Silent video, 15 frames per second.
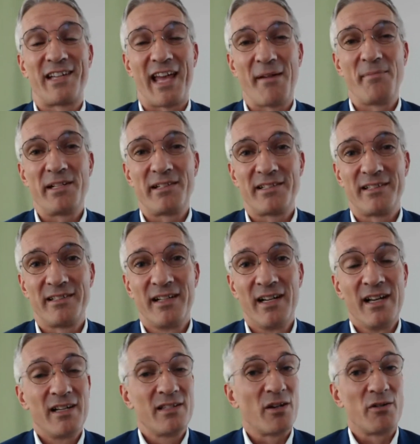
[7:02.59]
chemical,
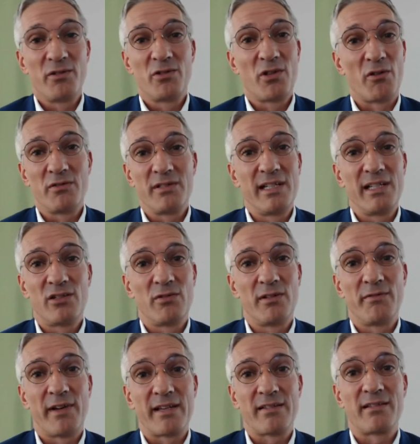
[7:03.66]
so you don't need to
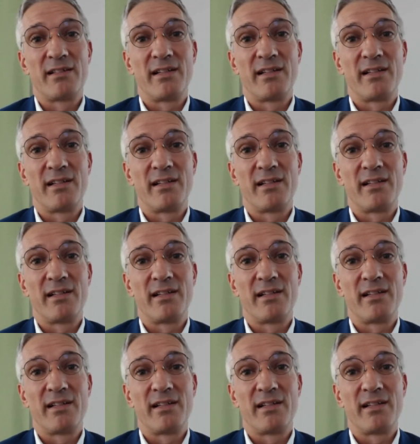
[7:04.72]
invest in